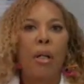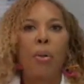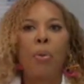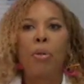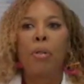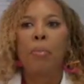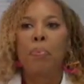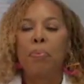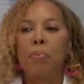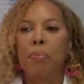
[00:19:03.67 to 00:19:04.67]
or
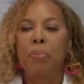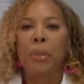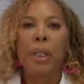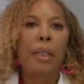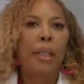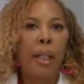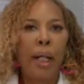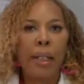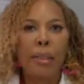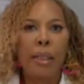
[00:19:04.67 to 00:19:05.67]
blood
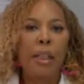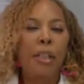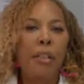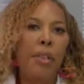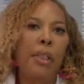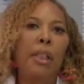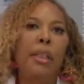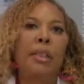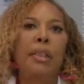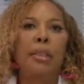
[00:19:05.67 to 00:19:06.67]
clots, any of the
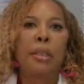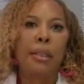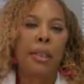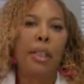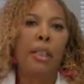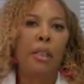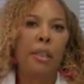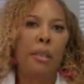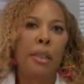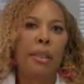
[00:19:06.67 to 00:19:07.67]
things that the study in
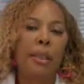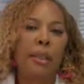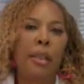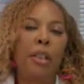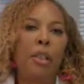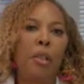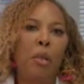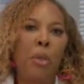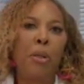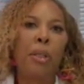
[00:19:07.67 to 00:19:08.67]
the
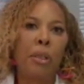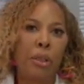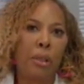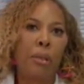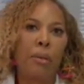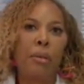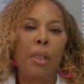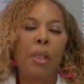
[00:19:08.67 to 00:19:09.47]
America showed.